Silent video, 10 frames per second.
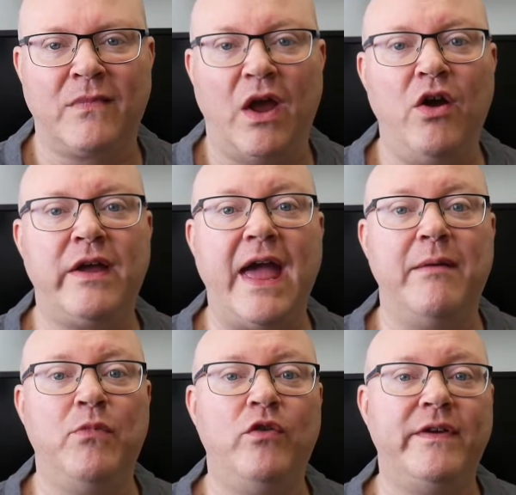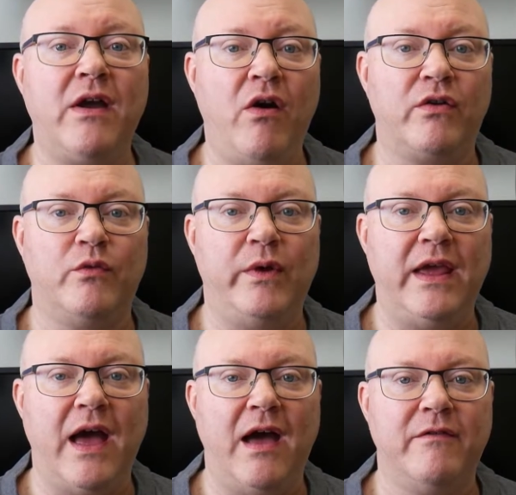Okay, moving on, we
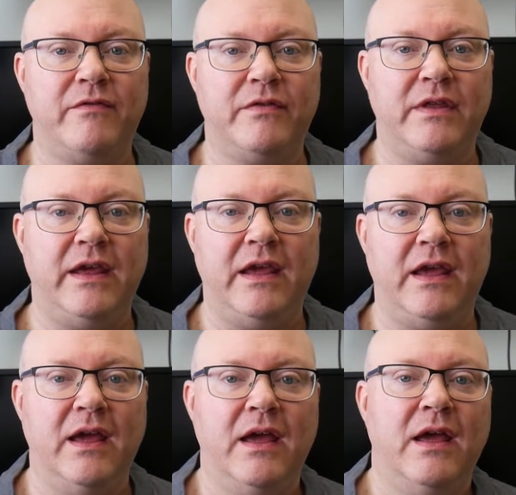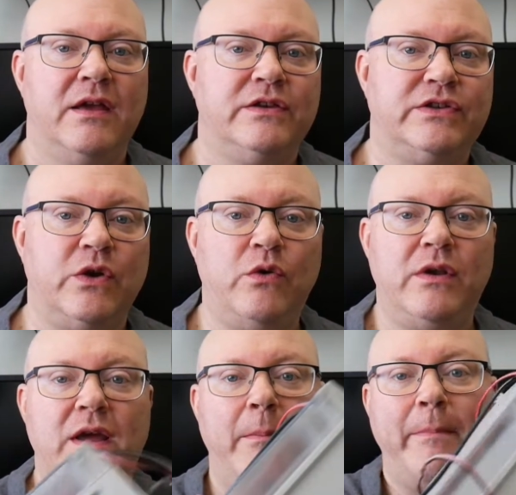have the
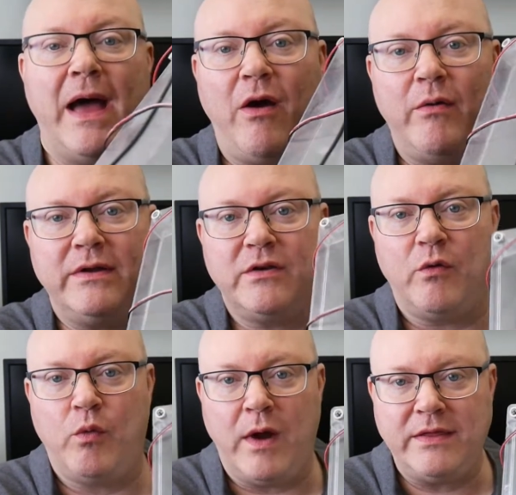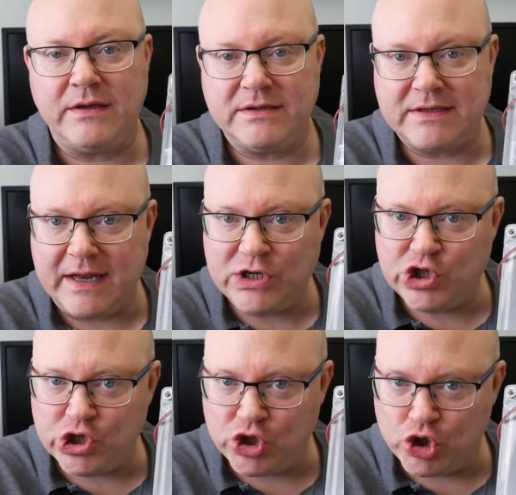solar powered weather
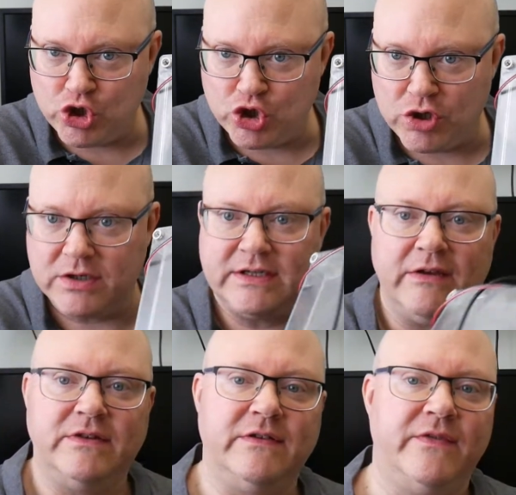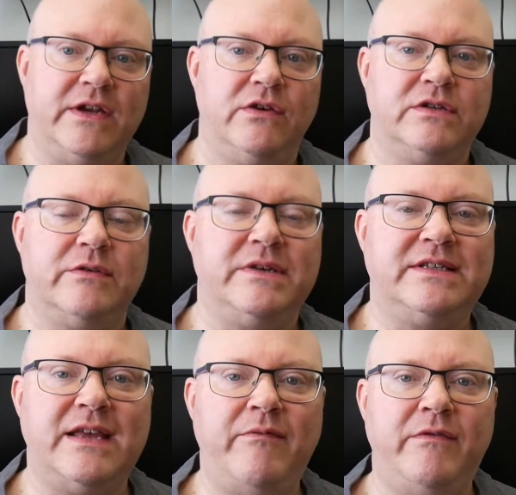station series of videos. There were
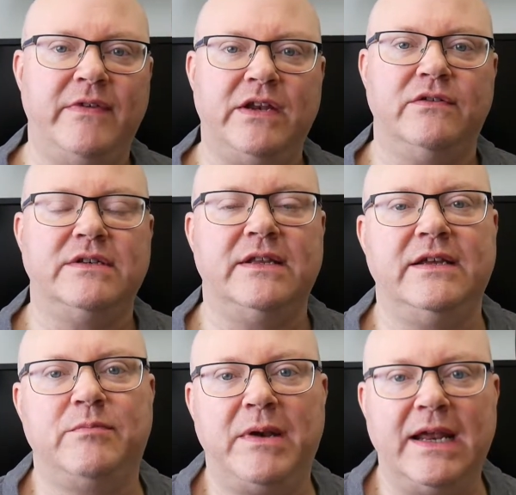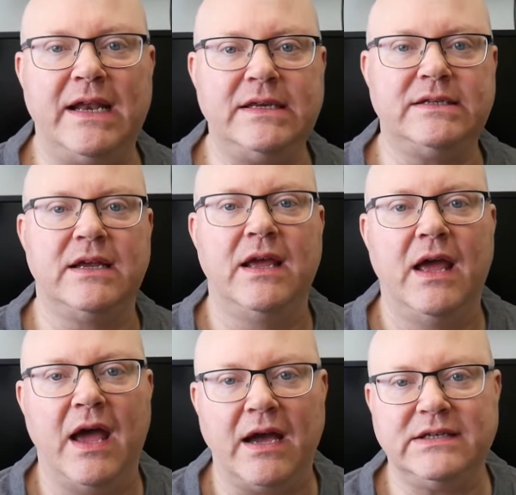7 videos in these playlists.
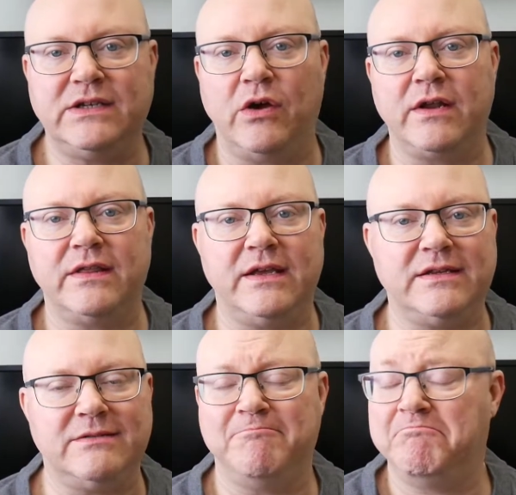I started this,